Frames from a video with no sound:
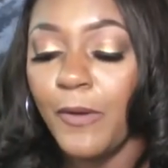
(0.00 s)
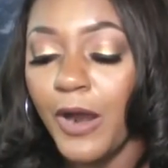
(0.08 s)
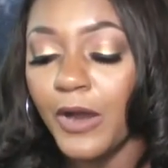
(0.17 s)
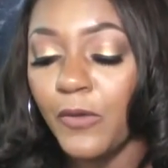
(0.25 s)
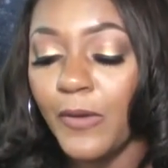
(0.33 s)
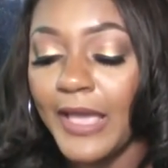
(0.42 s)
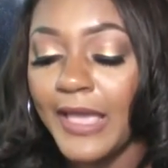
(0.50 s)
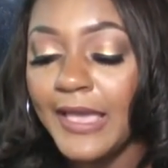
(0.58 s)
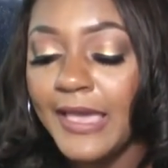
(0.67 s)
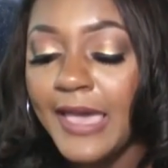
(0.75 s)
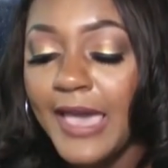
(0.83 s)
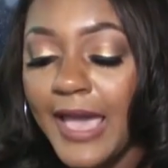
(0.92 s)
Parkway
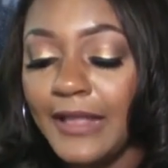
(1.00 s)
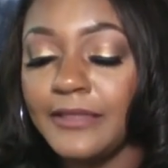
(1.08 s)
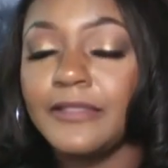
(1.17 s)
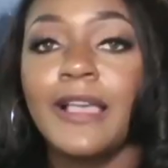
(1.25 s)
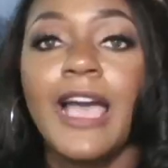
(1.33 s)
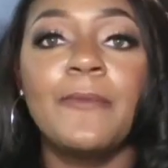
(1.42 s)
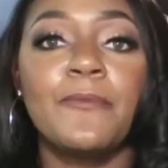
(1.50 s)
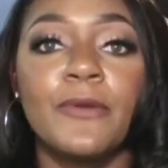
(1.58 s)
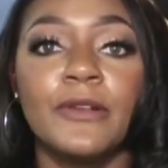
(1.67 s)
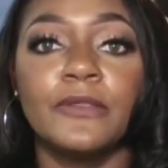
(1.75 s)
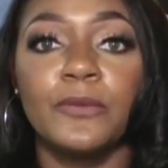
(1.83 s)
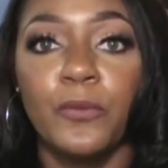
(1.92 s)
at
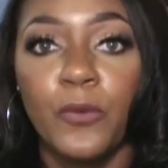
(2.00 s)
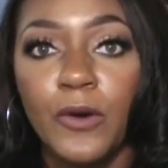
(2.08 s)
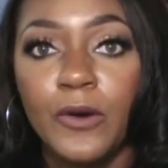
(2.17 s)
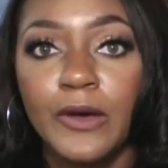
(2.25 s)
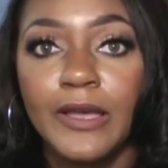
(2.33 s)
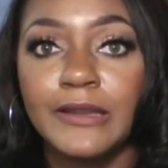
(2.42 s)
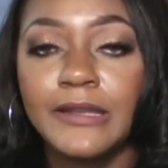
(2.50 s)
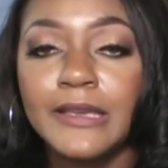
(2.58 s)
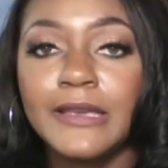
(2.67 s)
Cypress Wood.